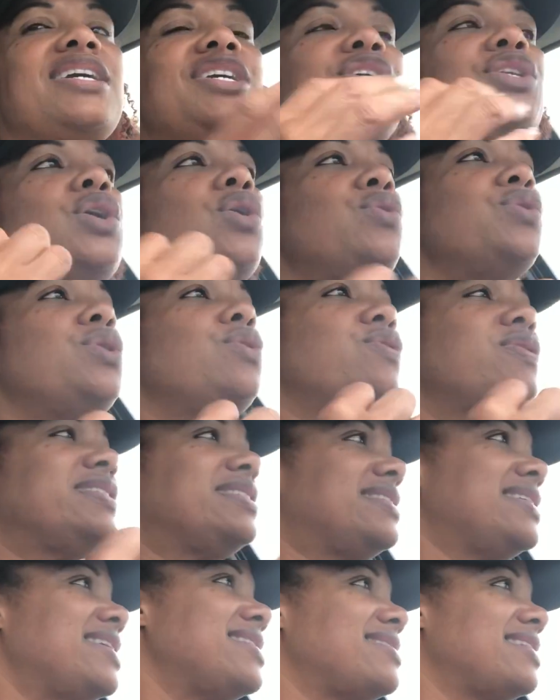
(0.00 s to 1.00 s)
You don't know the
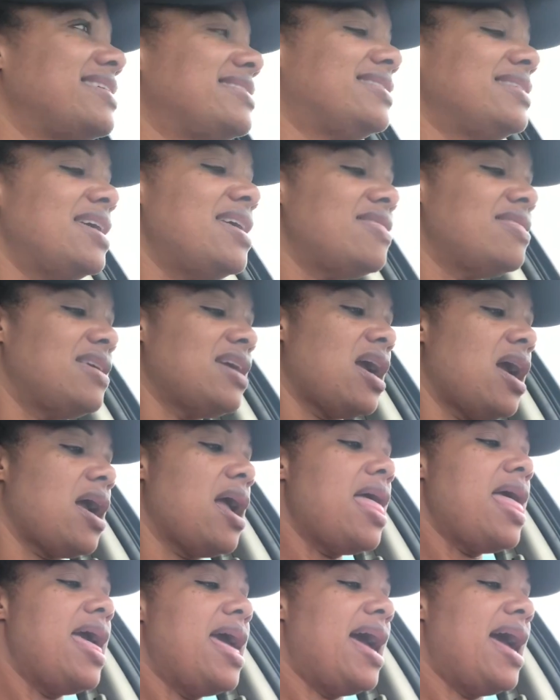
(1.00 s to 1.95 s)
scent that's in there.